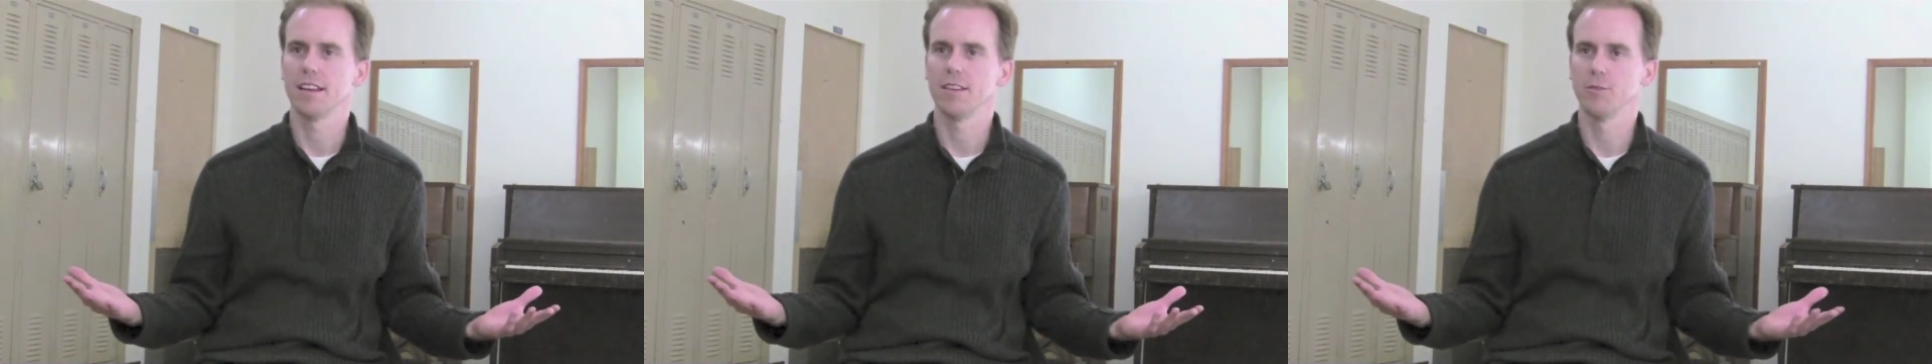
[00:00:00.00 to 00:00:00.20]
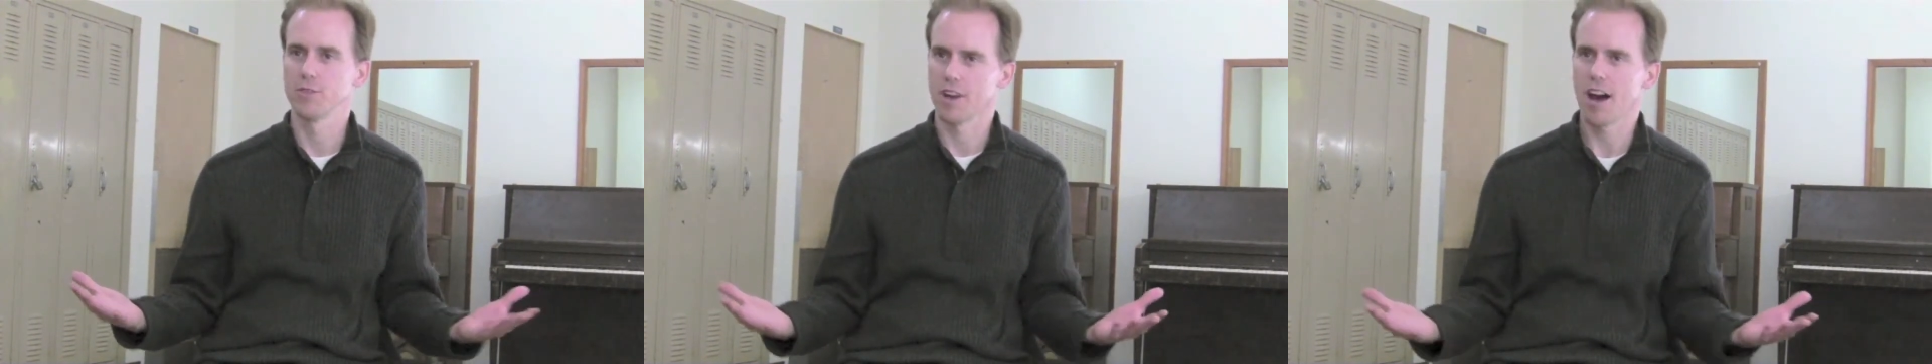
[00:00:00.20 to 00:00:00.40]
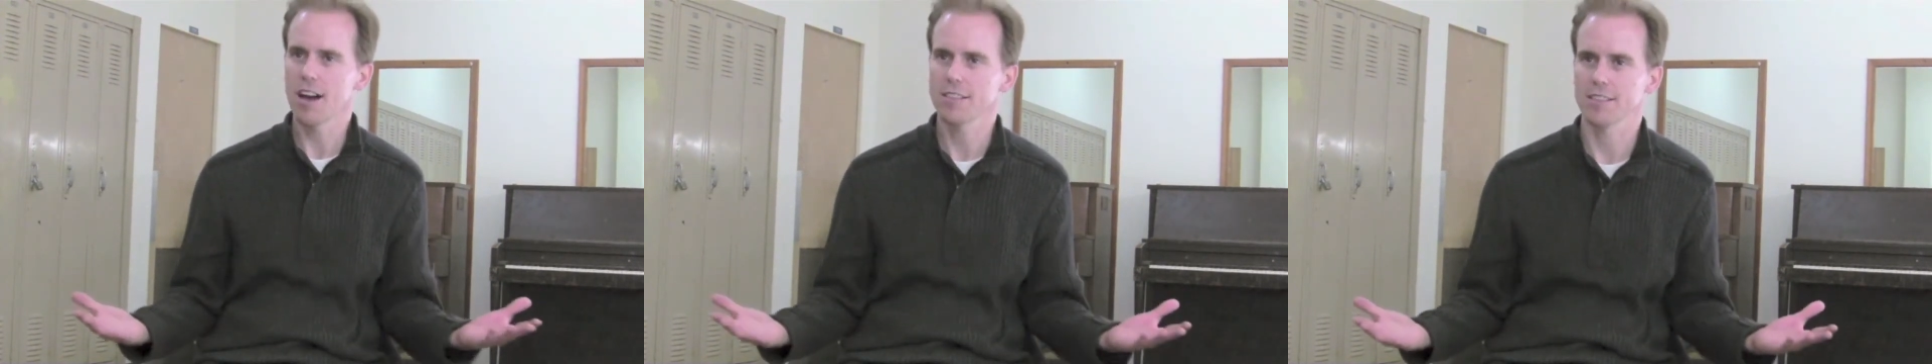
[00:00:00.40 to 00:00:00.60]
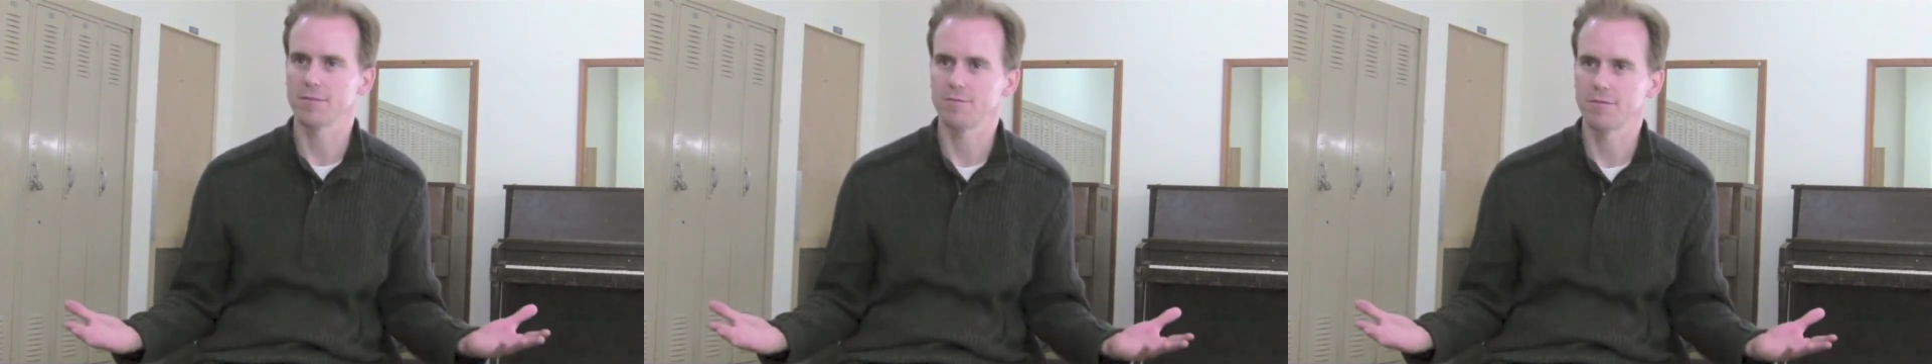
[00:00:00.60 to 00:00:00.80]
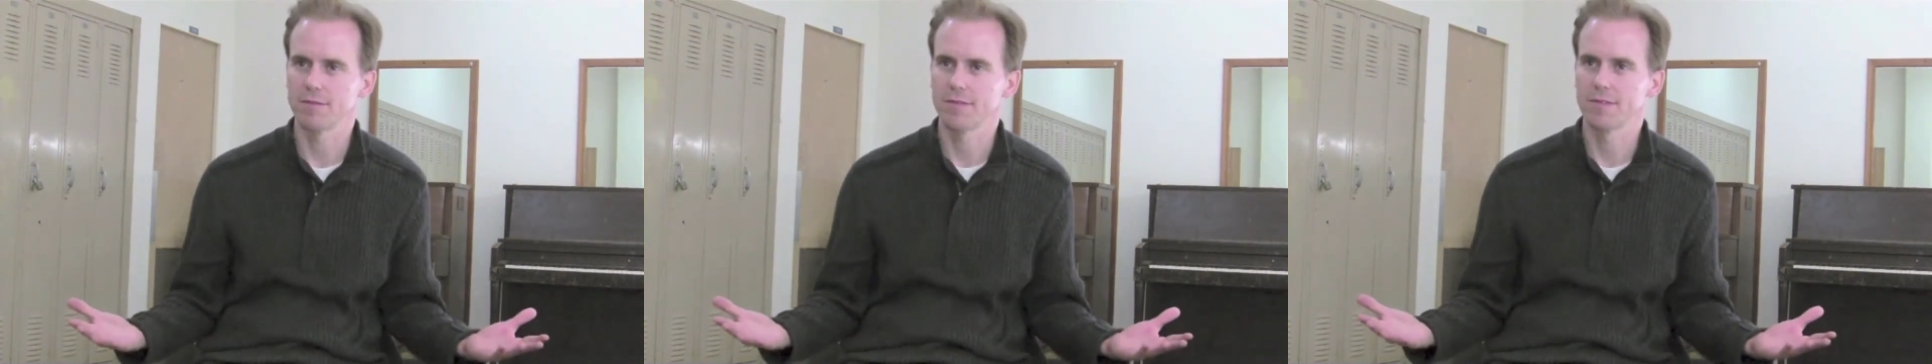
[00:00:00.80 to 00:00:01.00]
It was awesome.
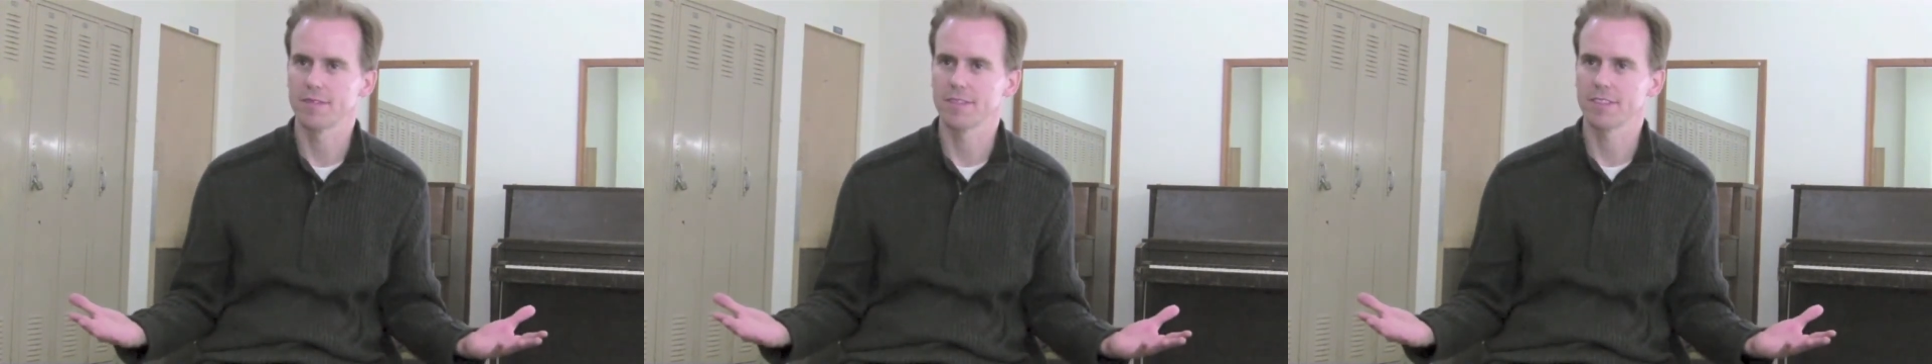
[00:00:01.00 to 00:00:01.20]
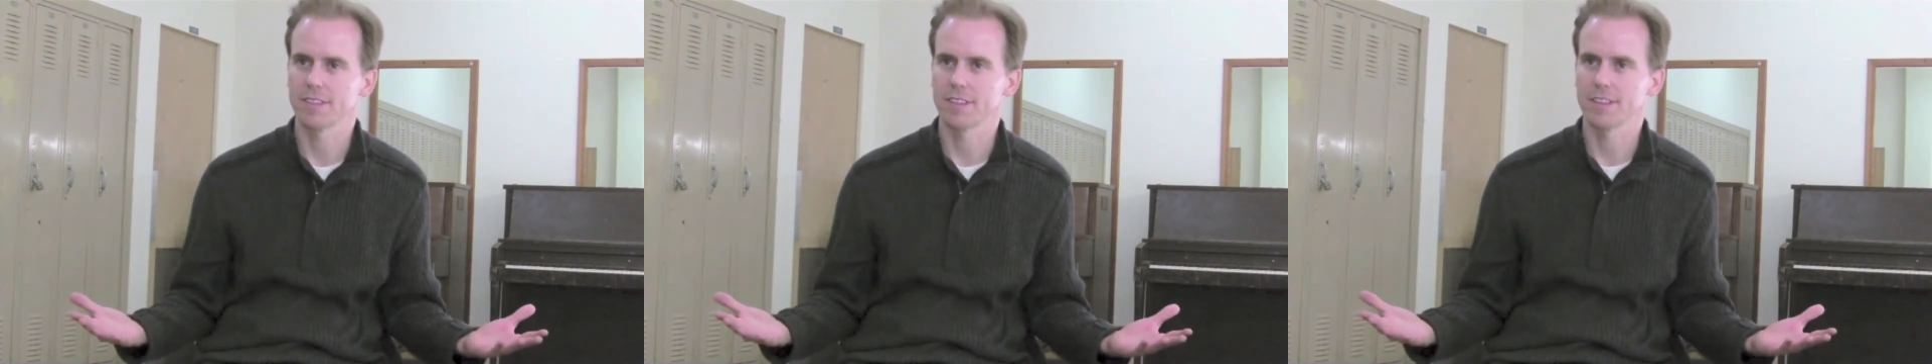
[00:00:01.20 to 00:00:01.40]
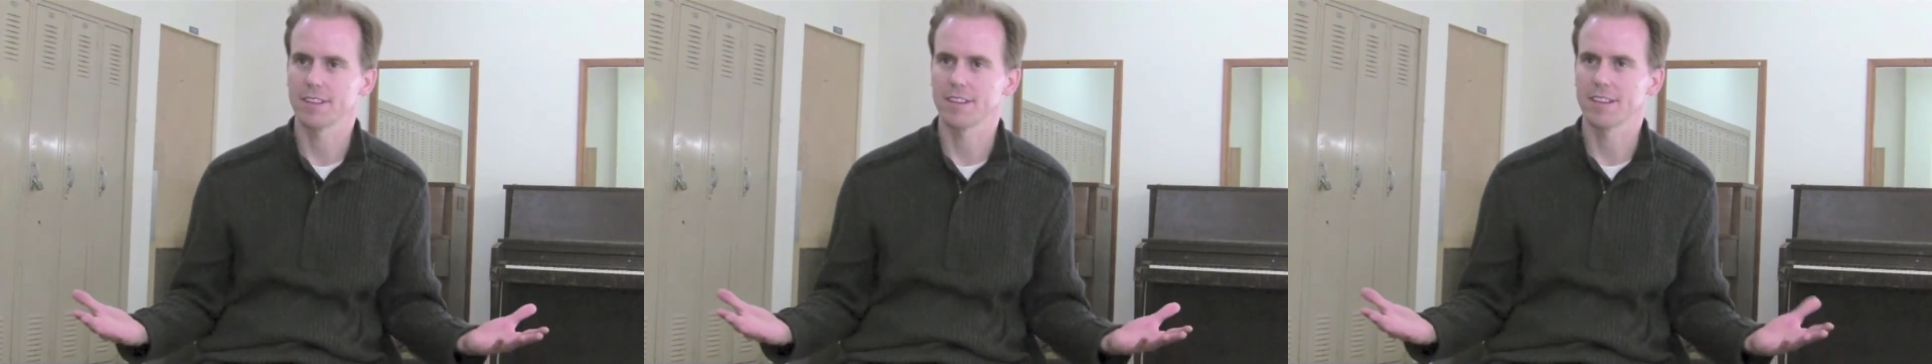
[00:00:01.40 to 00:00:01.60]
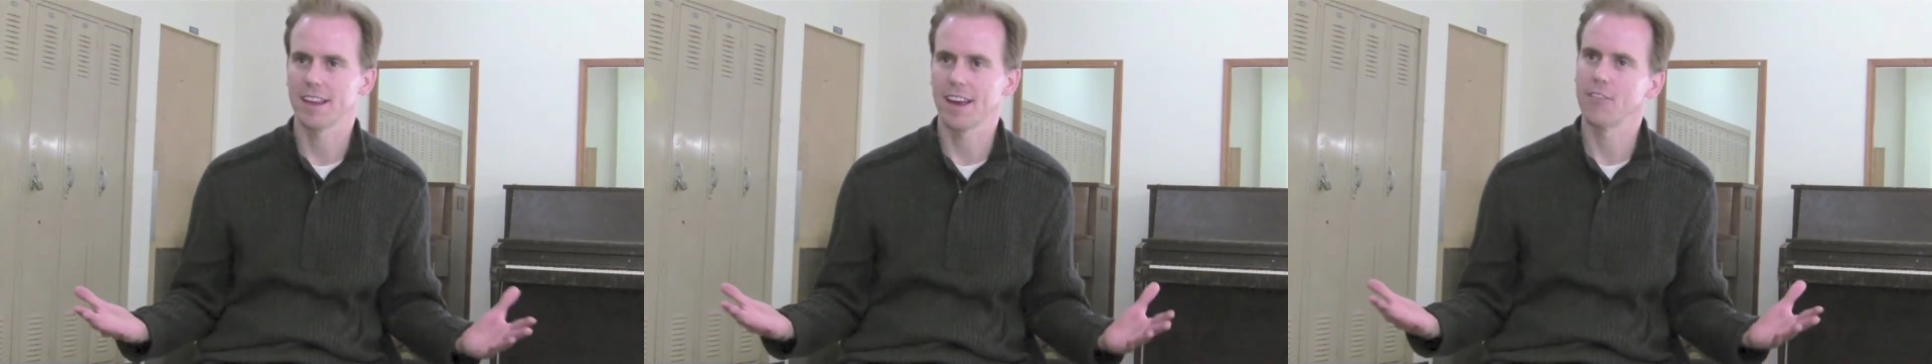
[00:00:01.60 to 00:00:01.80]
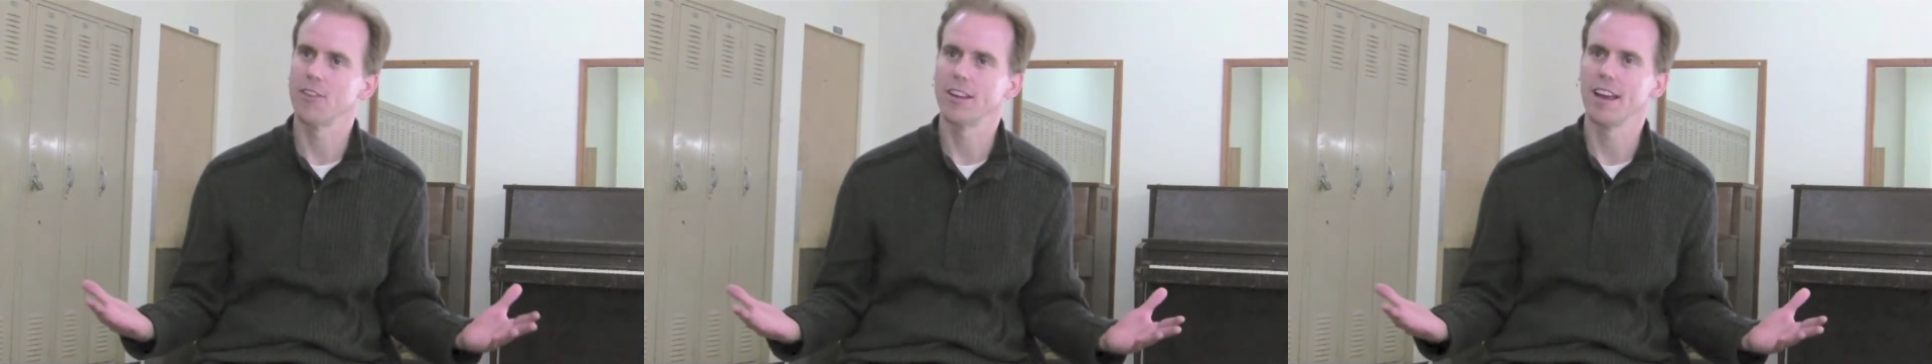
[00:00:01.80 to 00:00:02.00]

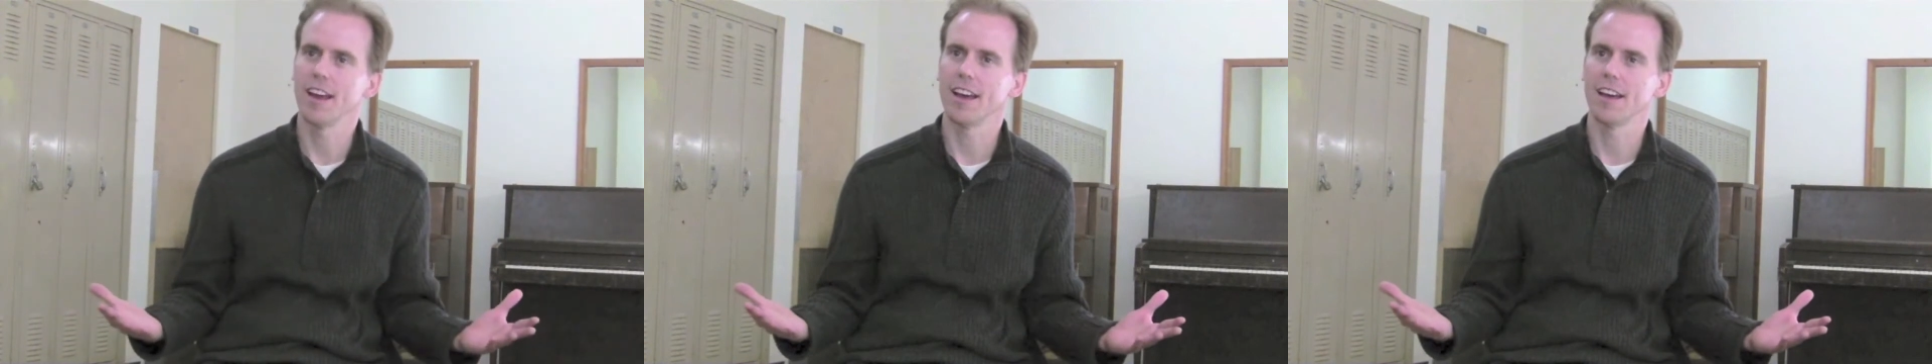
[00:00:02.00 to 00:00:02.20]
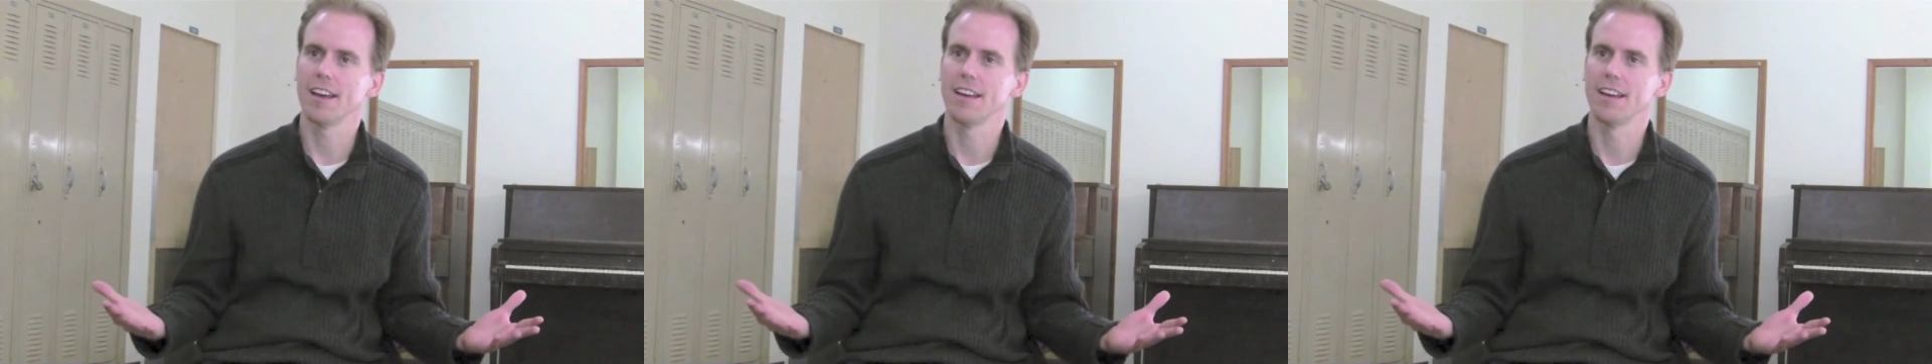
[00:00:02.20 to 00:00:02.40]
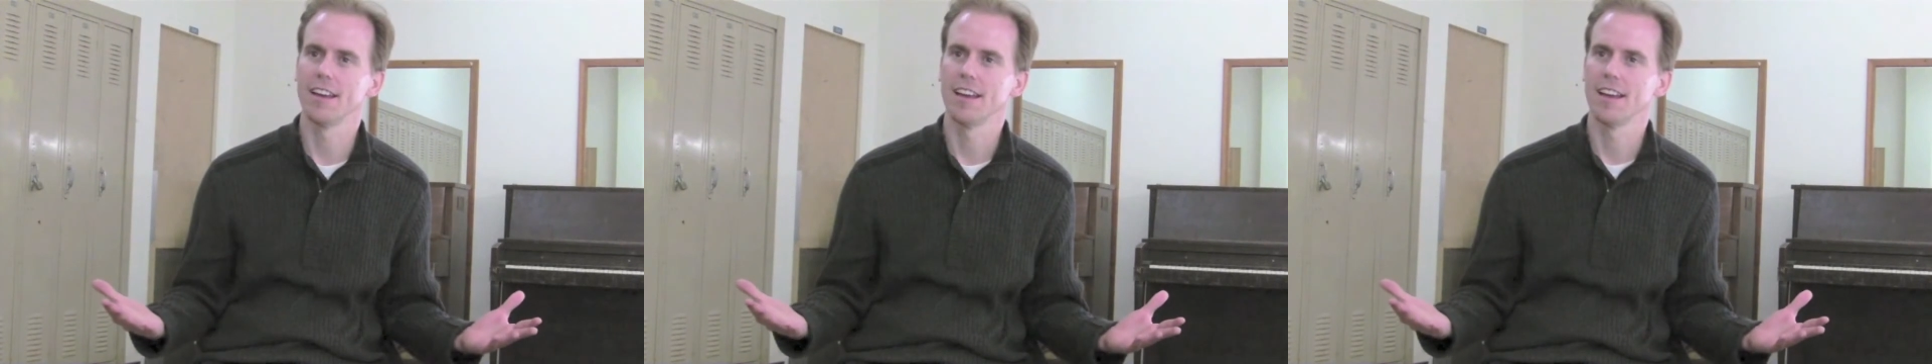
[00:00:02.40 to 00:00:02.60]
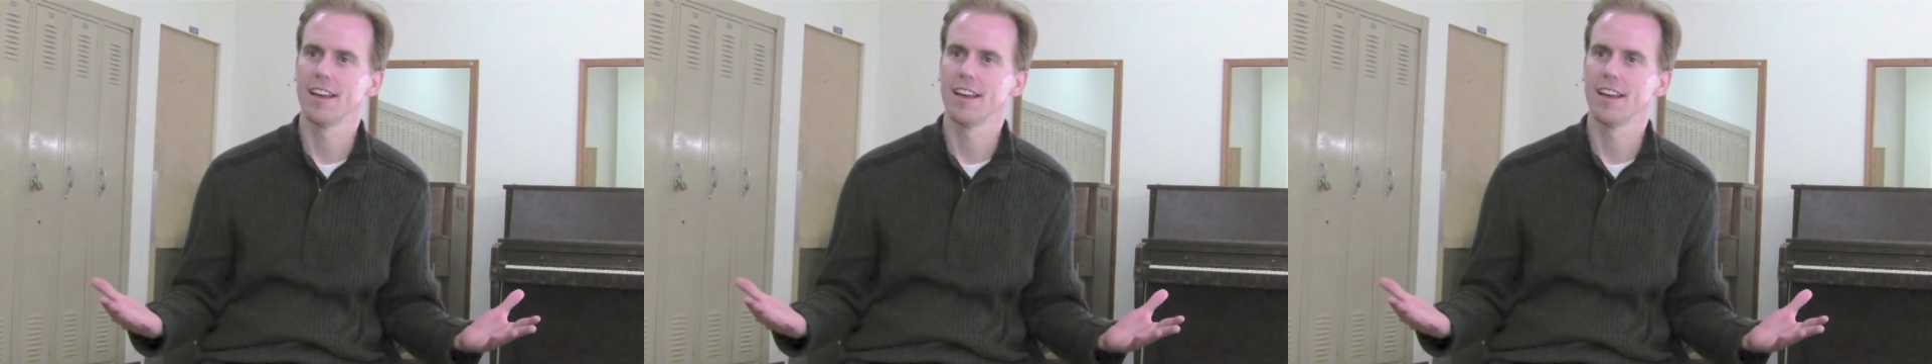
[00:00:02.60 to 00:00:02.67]
Every day